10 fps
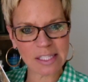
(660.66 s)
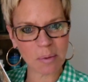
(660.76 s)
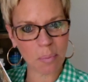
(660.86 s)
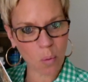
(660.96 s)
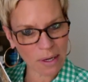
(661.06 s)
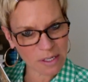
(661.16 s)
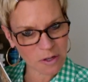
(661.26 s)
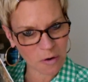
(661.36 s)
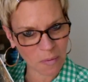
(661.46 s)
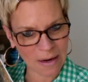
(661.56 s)
to point to
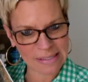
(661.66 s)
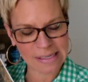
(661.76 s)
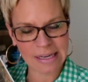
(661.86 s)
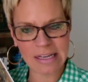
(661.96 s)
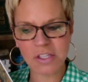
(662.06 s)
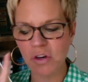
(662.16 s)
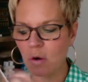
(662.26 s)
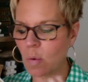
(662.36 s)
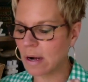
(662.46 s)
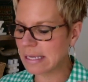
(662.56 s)
the horizon is you're going
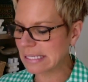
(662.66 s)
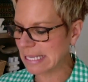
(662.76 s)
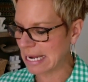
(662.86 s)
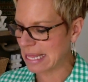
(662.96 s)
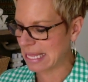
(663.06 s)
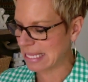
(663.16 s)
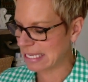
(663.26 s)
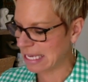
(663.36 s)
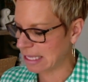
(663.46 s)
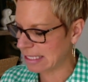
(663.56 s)
to want to say to the
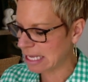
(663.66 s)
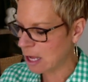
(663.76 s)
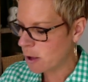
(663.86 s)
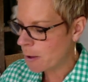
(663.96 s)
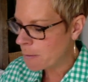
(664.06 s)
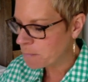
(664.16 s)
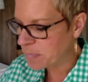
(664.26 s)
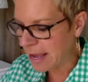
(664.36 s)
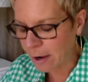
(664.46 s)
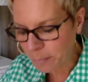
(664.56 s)
kids,
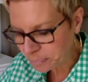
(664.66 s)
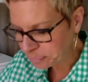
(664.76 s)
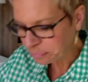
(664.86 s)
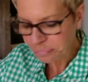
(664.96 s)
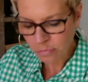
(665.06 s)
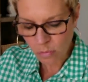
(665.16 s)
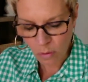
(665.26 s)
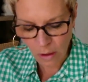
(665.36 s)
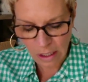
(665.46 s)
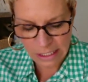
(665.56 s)
now
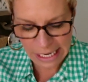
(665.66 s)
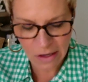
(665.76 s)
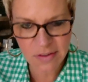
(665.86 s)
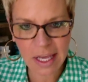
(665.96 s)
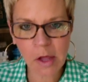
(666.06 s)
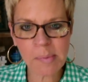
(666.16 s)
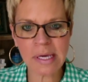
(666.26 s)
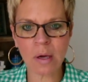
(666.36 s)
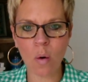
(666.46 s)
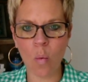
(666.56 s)
tell
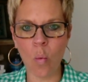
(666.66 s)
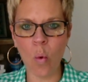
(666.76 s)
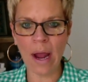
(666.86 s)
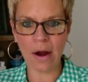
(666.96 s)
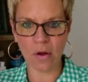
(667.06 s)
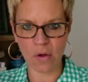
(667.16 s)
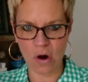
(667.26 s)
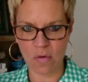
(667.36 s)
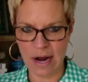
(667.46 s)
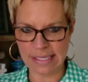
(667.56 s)
me where the
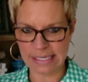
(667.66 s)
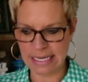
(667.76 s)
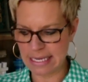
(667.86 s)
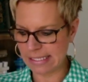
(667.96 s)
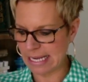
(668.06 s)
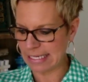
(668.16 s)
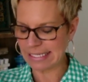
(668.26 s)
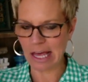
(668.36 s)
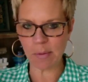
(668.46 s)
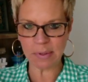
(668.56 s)
horizon is and
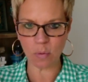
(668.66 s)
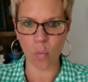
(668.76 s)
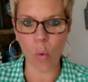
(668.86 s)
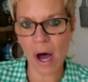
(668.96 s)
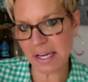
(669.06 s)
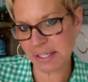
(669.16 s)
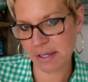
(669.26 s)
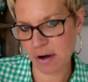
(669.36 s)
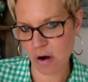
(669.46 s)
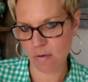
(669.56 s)
tell me what
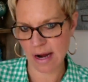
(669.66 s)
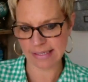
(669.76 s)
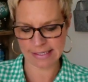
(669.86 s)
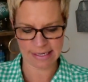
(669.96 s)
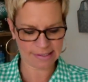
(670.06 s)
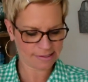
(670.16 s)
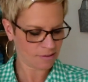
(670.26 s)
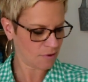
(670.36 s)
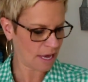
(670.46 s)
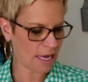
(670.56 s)
a horizon is,
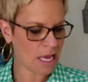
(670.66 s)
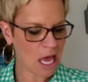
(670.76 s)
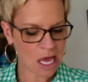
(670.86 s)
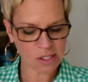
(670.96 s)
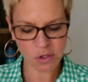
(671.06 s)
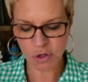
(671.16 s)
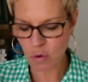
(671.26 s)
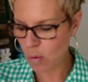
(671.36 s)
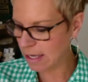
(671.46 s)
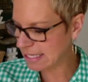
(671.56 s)
okay? And so you
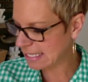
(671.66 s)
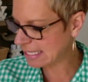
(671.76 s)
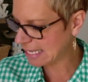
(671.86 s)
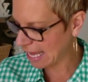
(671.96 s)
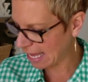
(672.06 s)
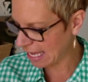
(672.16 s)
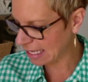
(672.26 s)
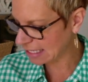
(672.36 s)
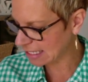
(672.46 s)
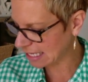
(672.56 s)
want to
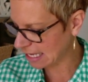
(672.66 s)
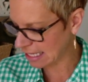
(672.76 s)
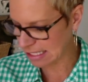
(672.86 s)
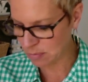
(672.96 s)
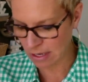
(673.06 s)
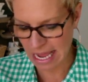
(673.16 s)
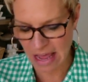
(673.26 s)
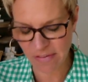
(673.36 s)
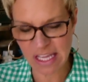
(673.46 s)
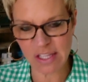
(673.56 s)
say to kids, you want to
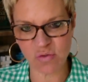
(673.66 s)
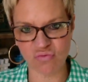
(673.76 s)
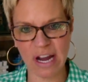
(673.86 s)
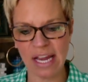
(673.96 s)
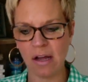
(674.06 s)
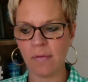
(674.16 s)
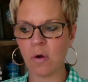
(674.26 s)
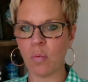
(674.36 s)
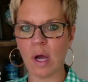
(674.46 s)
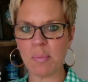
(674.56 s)
have kids write on
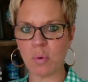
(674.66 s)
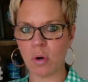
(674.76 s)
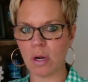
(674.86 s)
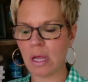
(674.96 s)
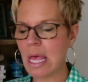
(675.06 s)
their whiteboard,